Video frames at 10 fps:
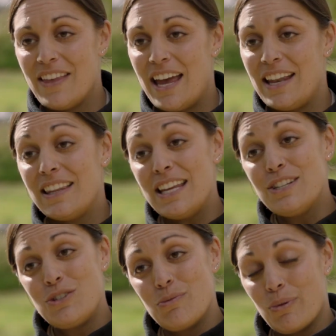then
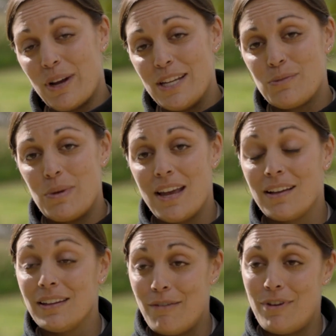these two boys being
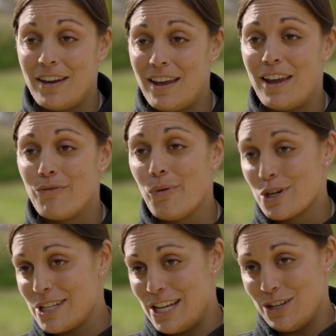11 and
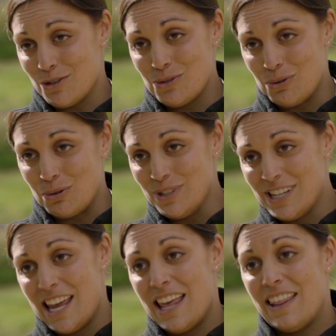14 years old
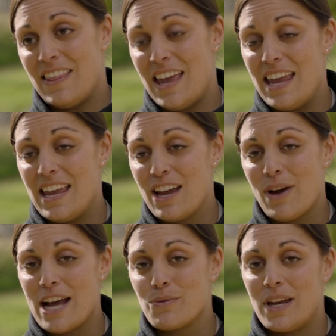they
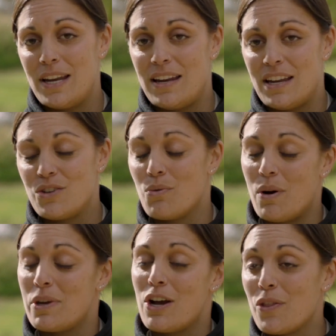graduated into
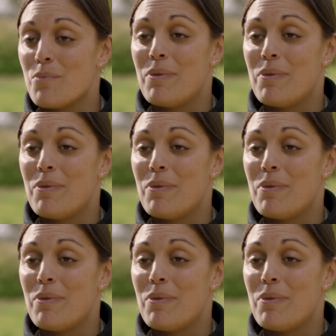what we call the